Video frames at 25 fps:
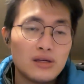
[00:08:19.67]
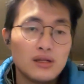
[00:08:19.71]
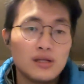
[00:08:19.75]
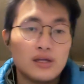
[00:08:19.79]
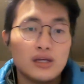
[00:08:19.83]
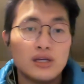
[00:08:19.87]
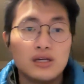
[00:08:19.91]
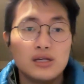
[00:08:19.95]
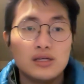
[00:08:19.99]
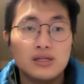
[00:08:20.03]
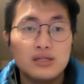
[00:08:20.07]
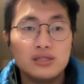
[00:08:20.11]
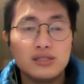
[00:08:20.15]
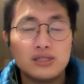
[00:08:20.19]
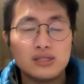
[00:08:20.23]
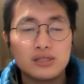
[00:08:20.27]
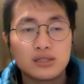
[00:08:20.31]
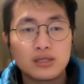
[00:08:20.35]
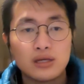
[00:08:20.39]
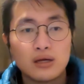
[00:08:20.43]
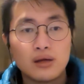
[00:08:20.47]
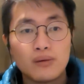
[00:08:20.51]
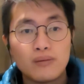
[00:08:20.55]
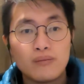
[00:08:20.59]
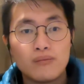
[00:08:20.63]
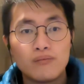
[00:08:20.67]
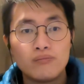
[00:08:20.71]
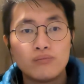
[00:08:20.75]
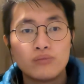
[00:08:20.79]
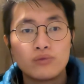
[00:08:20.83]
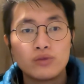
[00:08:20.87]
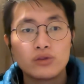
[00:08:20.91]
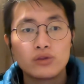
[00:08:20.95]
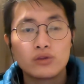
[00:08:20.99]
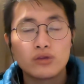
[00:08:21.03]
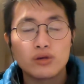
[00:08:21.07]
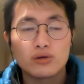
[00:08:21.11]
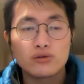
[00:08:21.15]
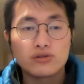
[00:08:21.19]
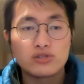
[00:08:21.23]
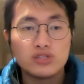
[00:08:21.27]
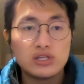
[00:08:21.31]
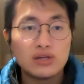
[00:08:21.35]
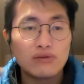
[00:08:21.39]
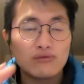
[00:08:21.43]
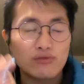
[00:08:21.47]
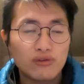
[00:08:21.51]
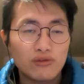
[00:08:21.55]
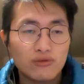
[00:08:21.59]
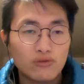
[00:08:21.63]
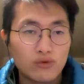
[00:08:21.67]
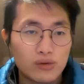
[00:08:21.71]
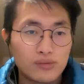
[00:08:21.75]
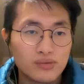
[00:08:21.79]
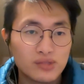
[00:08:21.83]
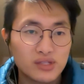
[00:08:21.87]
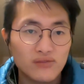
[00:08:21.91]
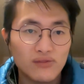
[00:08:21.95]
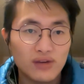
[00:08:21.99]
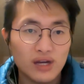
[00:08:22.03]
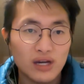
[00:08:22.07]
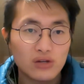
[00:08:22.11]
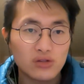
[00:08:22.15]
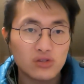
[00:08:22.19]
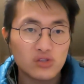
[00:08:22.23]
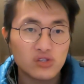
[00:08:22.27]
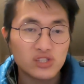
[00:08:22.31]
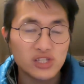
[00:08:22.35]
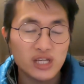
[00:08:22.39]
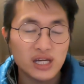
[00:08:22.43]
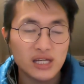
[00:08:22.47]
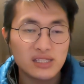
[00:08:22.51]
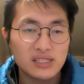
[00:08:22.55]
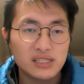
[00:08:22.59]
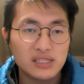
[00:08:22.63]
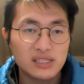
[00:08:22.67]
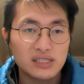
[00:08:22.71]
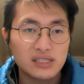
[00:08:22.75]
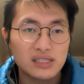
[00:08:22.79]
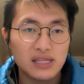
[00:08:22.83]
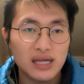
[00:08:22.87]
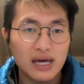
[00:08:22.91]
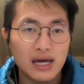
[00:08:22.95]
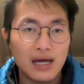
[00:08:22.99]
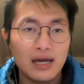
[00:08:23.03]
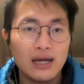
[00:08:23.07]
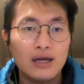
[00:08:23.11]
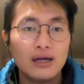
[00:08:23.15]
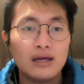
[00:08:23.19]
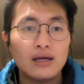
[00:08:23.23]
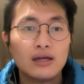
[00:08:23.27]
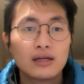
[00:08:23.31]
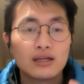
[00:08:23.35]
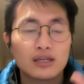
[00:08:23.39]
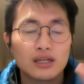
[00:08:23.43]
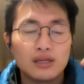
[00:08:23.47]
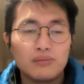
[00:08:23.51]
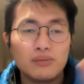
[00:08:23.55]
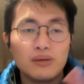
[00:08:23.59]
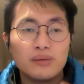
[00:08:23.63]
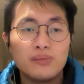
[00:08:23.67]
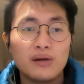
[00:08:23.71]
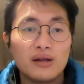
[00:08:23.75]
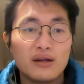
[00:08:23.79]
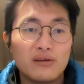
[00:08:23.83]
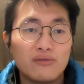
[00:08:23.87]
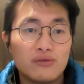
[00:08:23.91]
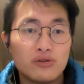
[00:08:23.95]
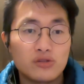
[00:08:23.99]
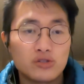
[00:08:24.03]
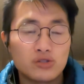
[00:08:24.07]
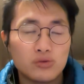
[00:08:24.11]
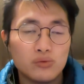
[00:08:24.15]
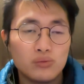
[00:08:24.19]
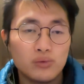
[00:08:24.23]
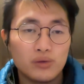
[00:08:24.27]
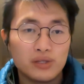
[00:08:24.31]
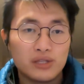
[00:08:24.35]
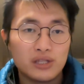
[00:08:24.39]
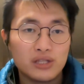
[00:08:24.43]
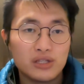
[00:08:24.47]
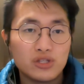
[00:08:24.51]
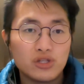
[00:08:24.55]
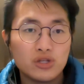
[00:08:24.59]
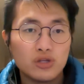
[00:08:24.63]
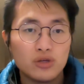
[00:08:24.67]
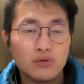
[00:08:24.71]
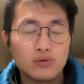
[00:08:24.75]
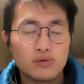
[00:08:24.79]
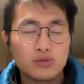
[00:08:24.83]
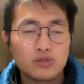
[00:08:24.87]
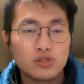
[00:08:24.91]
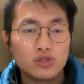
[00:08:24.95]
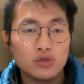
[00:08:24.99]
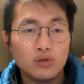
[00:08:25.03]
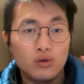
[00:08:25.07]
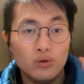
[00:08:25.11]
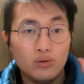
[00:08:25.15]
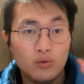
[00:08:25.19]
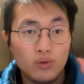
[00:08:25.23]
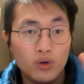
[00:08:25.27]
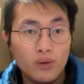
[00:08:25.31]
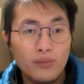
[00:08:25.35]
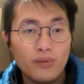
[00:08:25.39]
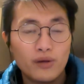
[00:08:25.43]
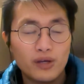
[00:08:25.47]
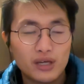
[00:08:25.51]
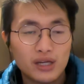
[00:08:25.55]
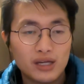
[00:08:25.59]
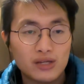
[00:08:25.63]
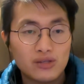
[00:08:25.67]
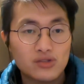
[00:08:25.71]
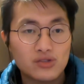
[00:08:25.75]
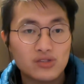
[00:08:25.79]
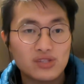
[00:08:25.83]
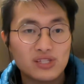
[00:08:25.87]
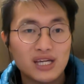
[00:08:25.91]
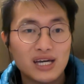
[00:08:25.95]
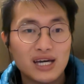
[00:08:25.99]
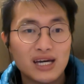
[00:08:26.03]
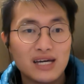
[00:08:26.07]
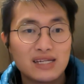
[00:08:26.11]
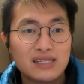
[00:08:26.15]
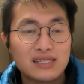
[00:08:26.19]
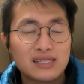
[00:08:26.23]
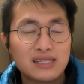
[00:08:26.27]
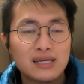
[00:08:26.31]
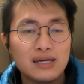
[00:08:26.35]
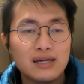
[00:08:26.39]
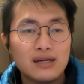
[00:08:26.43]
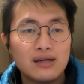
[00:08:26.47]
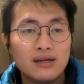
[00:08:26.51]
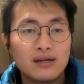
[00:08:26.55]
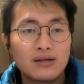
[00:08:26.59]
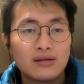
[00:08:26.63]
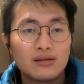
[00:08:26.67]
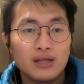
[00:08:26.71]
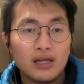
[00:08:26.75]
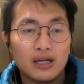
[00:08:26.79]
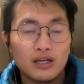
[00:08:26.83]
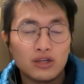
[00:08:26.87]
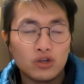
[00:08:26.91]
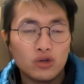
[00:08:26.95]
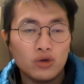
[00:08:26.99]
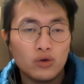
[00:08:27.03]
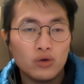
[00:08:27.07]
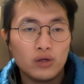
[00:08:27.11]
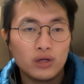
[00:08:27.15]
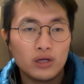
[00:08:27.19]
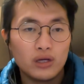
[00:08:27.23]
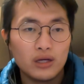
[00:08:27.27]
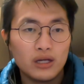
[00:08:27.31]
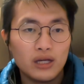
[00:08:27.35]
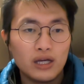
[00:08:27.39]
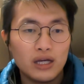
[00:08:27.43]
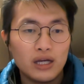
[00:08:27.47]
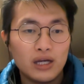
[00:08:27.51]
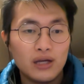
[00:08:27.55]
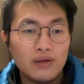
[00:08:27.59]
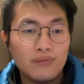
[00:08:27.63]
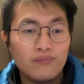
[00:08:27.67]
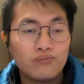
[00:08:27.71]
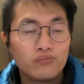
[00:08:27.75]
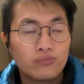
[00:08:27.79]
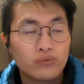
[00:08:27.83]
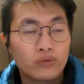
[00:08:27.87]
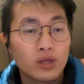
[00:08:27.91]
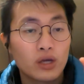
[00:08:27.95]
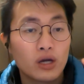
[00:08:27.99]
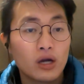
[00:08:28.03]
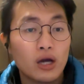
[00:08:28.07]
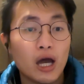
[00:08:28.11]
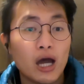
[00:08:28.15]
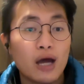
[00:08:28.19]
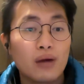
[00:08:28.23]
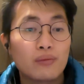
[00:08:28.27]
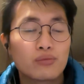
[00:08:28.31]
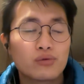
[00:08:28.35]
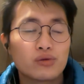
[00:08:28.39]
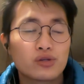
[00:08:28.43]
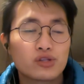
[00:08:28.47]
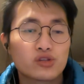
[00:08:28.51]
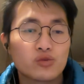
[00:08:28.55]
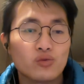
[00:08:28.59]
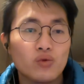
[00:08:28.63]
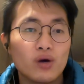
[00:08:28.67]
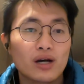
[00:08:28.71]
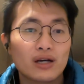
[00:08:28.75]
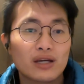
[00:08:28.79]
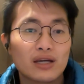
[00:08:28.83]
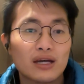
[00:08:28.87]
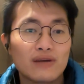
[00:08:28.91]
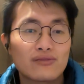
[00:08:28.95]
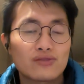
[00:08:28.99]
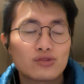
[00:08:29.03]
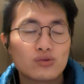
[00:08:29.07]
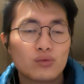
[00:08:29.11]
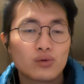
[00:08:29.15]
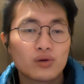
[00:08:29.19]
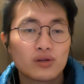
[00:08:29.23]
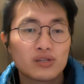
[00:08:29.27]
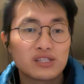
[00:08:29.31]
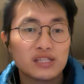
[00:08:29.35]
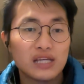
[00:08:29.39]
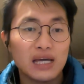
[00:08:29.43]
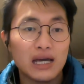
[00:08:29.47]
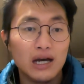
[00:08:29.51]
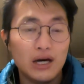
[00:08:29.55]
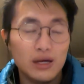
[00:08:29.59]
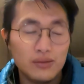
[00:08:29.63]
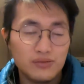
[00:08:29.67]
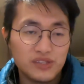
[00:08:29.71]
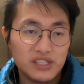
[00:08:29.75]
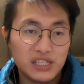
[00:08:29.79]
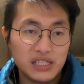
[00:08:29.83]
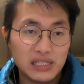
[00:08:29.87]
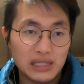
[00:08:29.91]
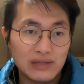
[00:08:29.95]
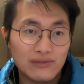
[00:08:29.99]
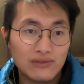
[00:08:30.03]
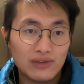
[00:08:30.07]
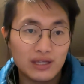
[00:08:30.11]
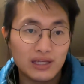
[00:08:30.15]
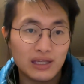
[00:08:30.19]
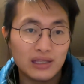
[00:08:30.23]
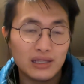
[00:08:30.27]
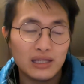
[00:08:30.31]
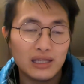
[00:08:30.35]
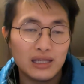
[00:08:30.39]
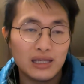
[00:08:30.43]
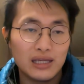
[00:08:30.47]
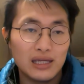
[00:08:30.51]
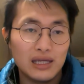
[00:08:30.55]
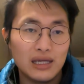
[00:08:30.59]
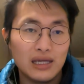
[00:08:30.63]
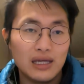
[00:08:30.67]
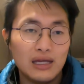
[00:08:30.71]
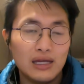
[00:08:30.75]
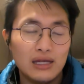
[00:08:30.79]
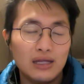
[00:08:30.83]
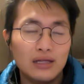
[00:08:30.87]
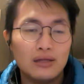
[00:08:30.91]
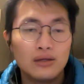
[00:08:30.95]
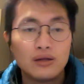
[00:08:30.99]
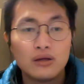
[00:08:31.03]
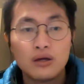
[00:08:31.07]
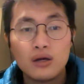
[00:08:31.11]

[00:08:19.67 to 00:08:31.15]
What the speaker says: is there are different forms of exercises that can be beneficial with it too. So aerobic exercise, like going on a brisk walk afterwards, that helps significantly in